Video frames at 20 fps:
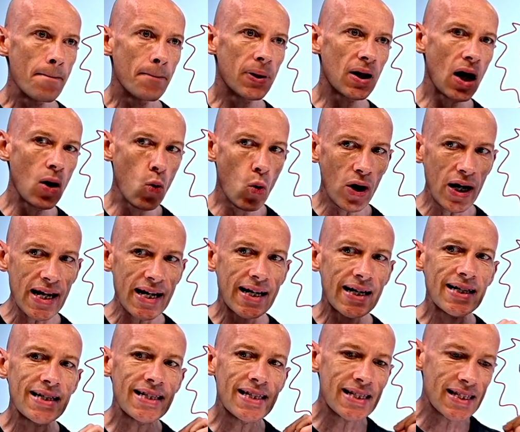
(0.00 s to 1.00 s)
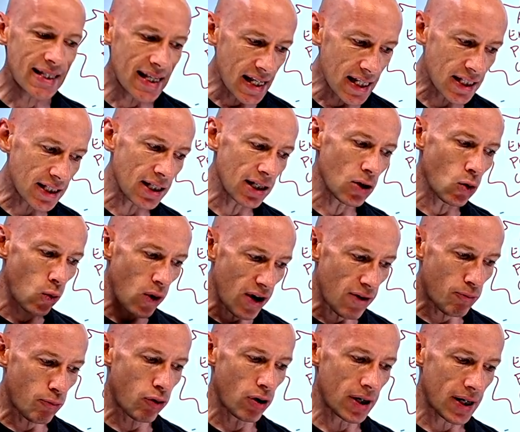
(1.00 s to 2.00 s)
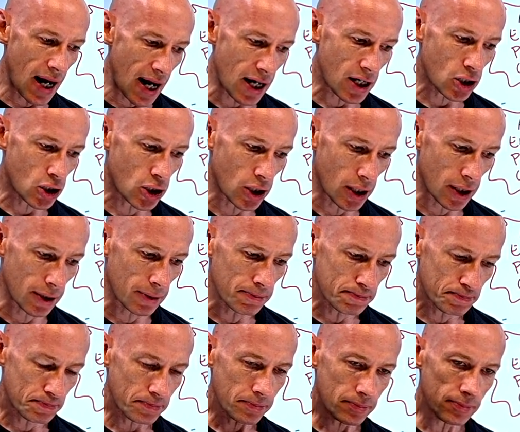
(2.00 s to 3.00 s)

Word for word: but I want it consistent with production